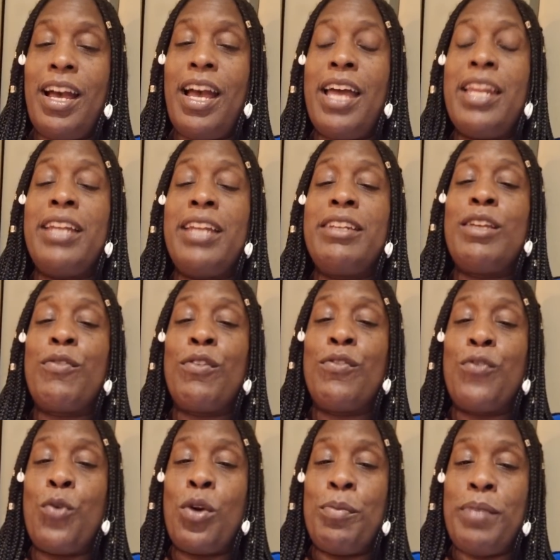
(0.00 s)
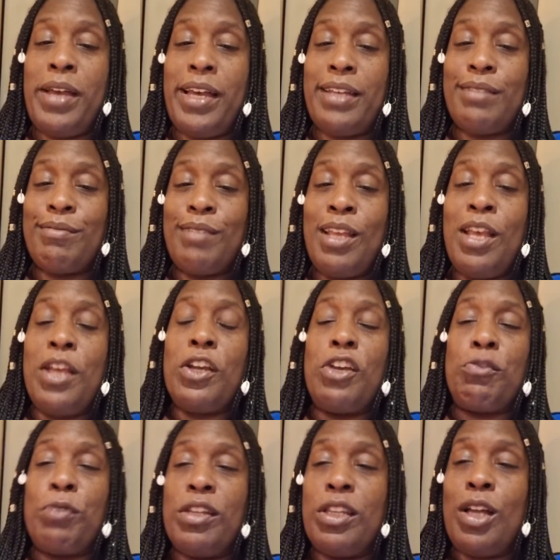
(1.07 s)
In a different format.
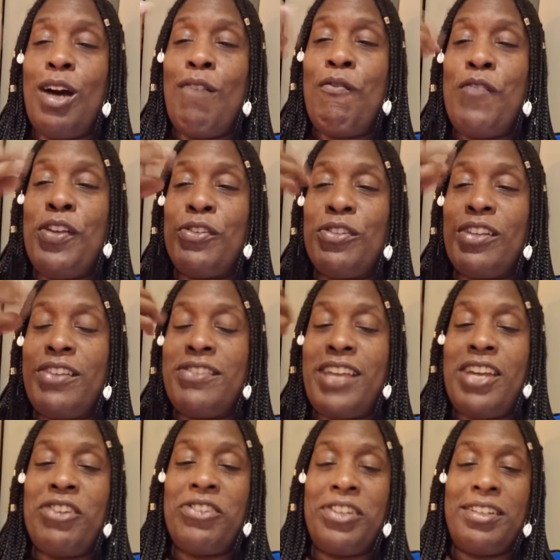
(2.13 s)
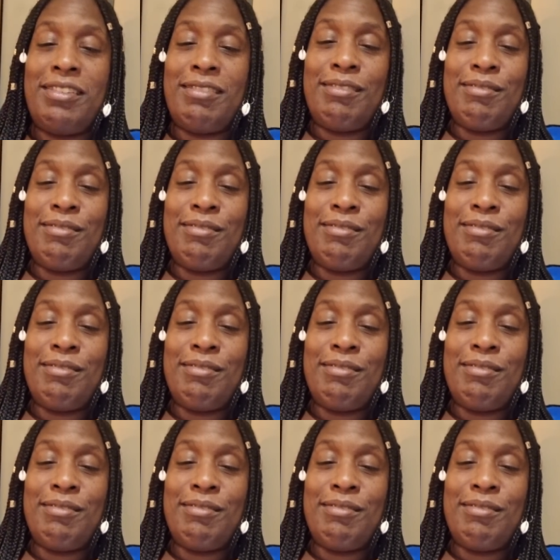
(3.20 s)
Because we love visualization.